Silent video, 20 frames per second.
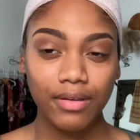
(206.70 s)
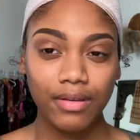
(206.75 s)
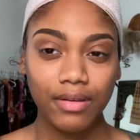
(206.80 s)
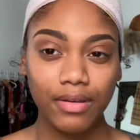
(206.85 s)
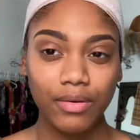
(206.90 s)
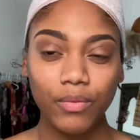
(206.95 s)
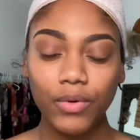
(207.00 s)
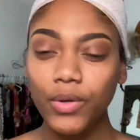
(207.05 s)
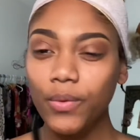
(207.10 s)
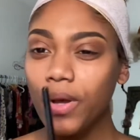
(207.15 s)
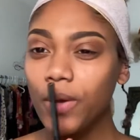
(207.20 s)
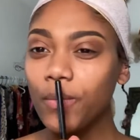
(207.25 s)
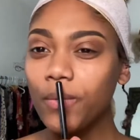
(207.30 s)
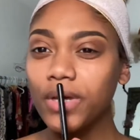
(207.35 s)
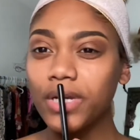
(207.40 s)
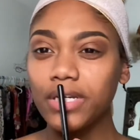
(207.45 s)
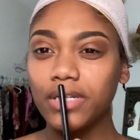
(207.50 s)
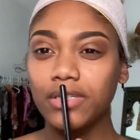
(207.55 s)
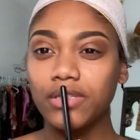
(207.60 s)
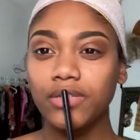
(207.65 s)
what do I
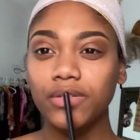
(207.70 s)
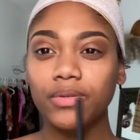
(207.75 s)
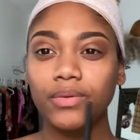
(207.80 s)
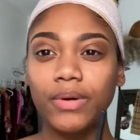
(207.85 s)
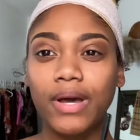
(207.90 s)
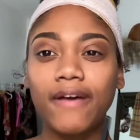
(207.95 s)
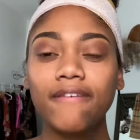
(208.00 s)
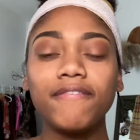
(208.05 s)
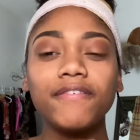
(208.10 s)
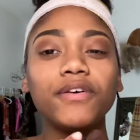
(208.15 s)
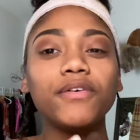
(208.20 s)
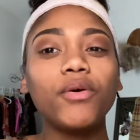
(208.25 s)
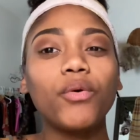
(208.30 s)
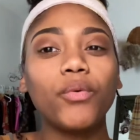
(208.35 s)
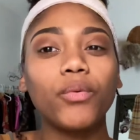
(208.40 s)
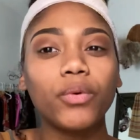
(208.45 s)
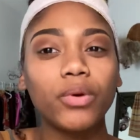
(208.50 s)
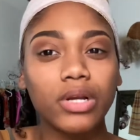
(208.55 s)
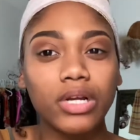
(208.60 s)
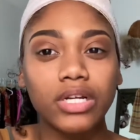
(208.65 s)
want to do? I feel
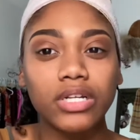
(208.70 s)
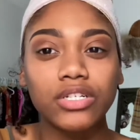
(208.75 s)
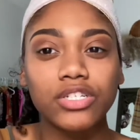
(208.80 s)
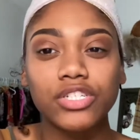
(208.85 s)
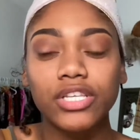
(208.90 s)
orange.